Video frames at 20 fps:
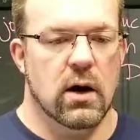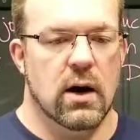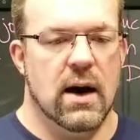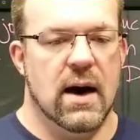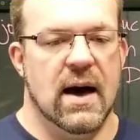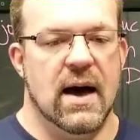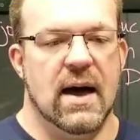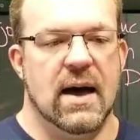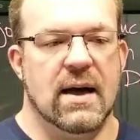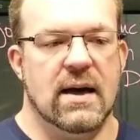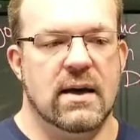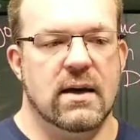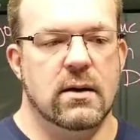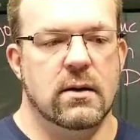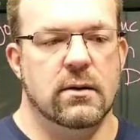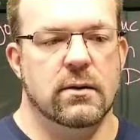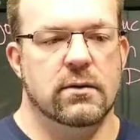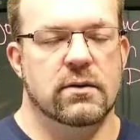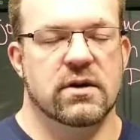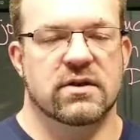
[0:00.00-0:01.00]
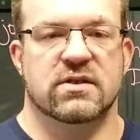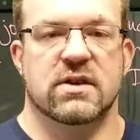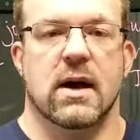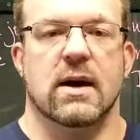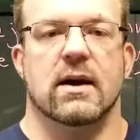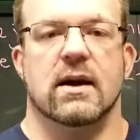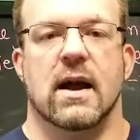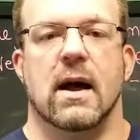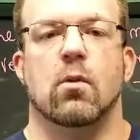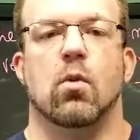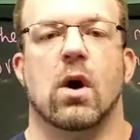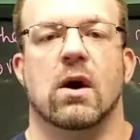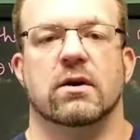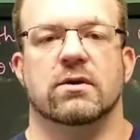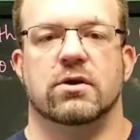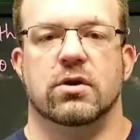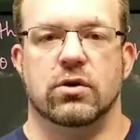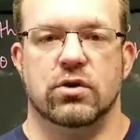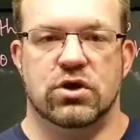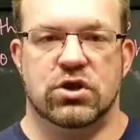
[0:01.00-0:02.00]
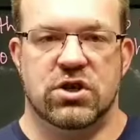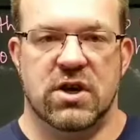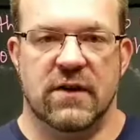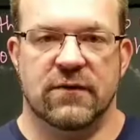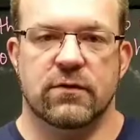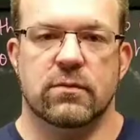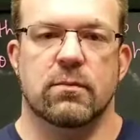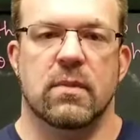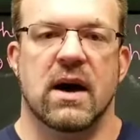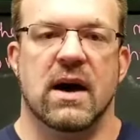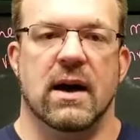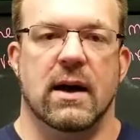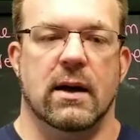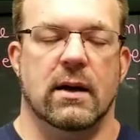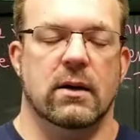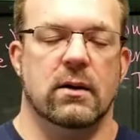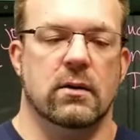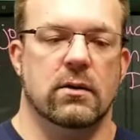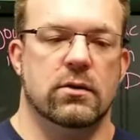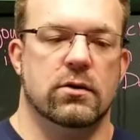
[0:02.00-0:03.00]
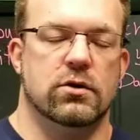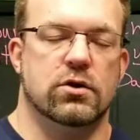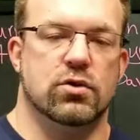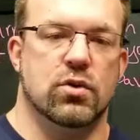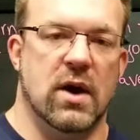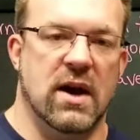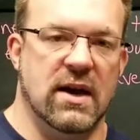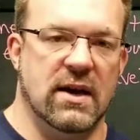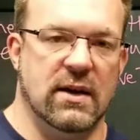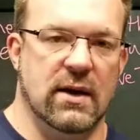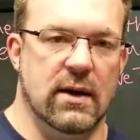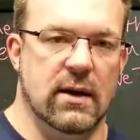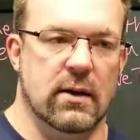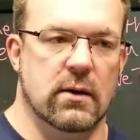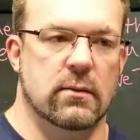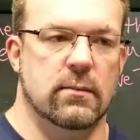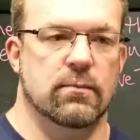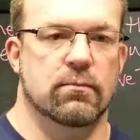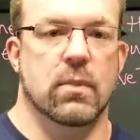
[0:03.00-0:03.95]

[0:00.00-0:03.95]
I decided I wanted to shift my training,